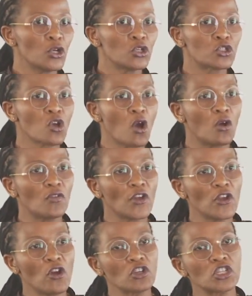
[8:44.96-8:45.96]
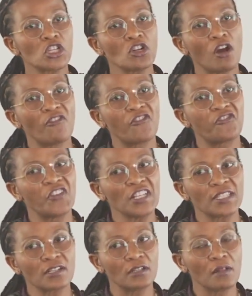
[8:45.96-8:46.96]
So the notion of
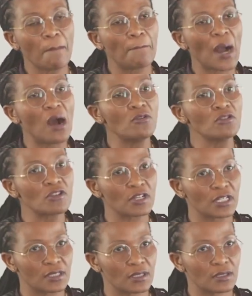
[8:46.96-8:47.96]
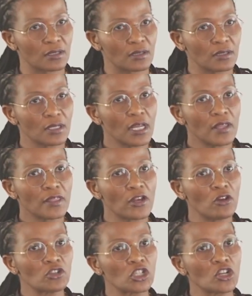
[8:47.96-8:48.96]
physical boundaries, the
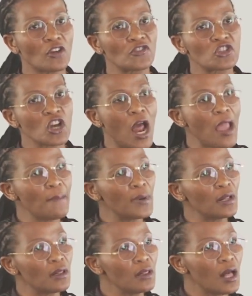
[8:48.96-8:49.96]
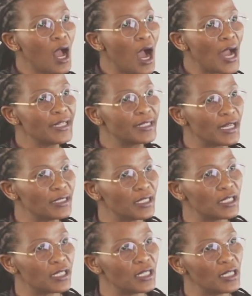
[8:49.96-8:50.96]
notion of tribal
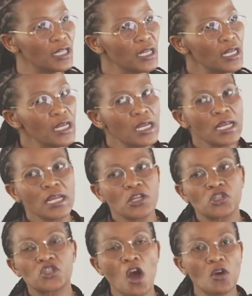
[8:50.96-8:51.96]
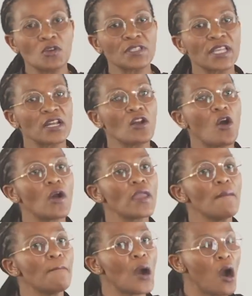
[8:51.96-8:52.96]
identity chosen or
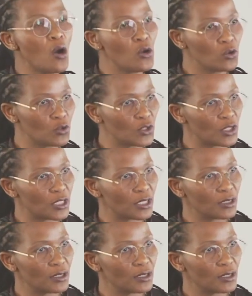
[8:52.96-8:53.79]
imposed